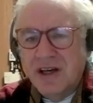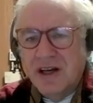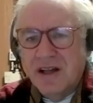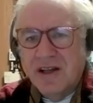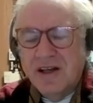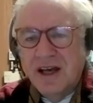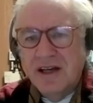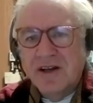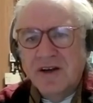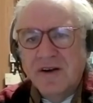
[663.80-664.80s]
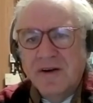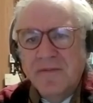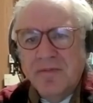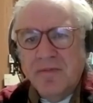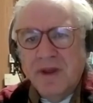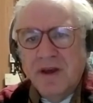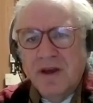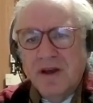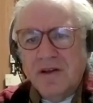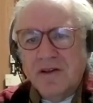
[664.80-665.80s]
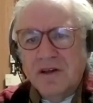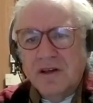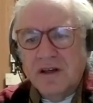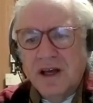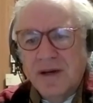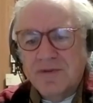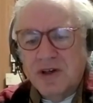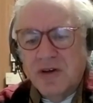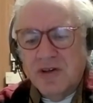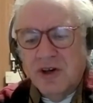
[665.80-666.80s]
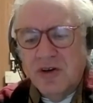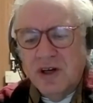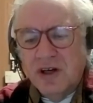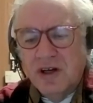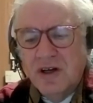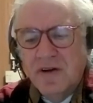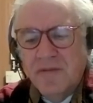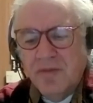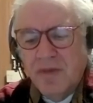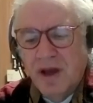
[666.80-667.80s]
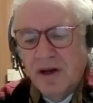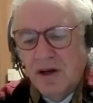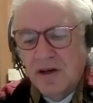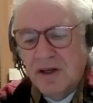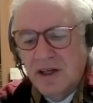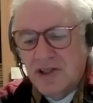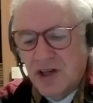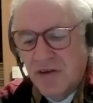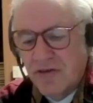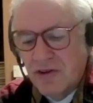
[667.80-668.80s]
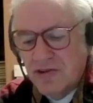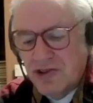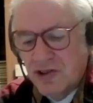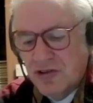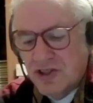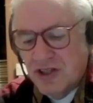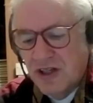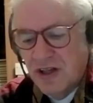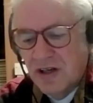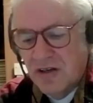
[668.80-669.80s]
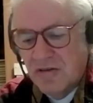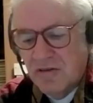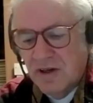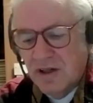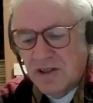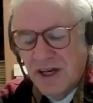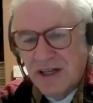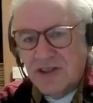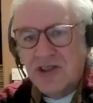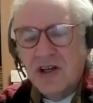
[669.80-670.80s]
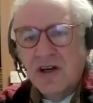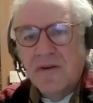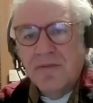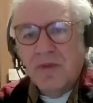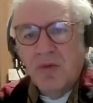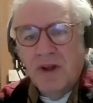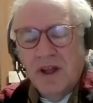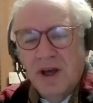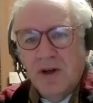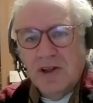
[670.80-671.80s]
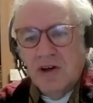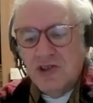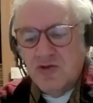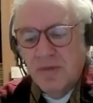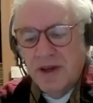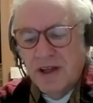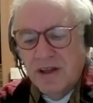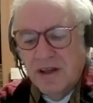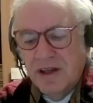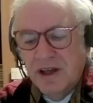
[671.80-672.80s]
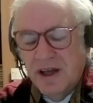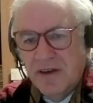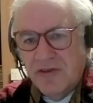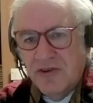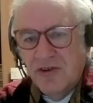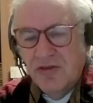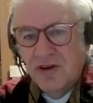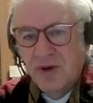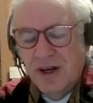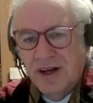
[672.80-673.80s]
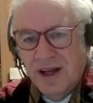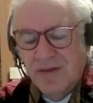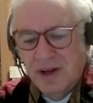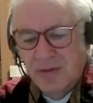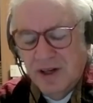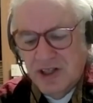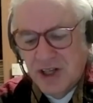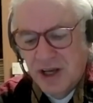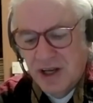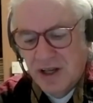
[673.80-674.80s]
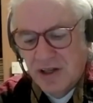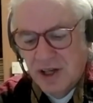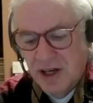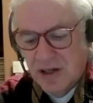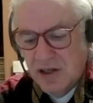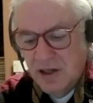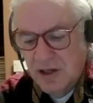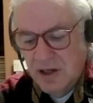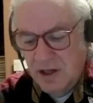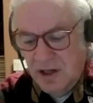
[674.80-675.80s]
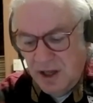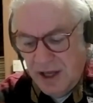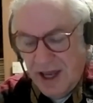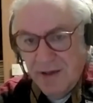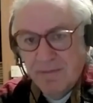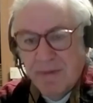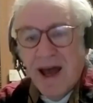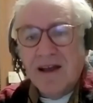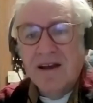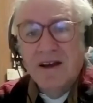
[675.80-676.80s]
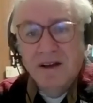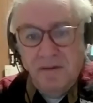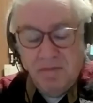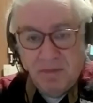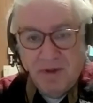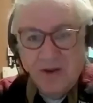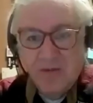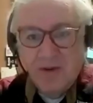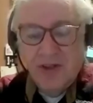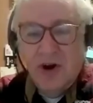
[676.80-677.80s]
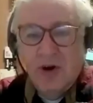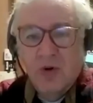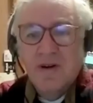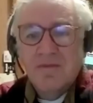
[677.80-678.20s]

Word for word: on the date, at uh, Camp Saratoga. And our kids left their shirts in their uh, tents when they went to go swimming in the afternoon, and we didn't have anybody staying in the tent. They came back with no